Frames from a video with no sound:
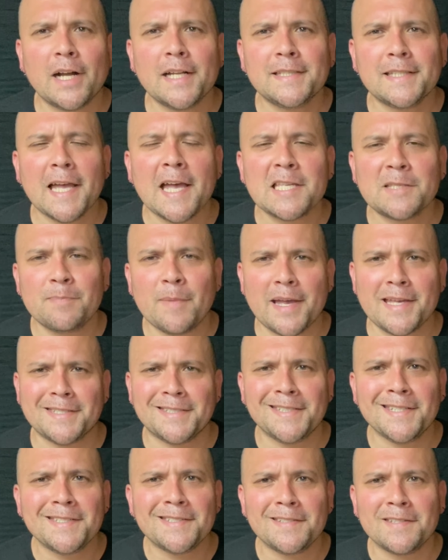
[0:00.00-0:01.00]
I forgot to ask my
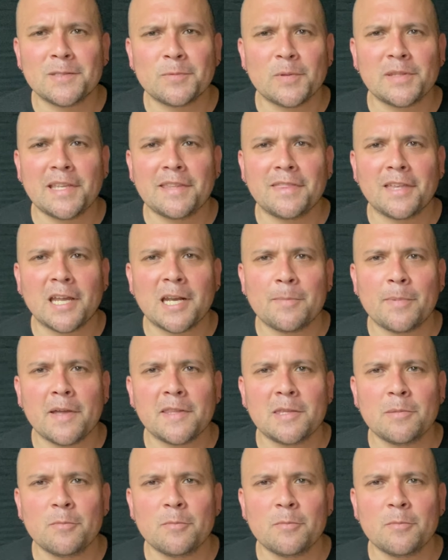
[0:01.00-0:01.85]
assistants what they thought about the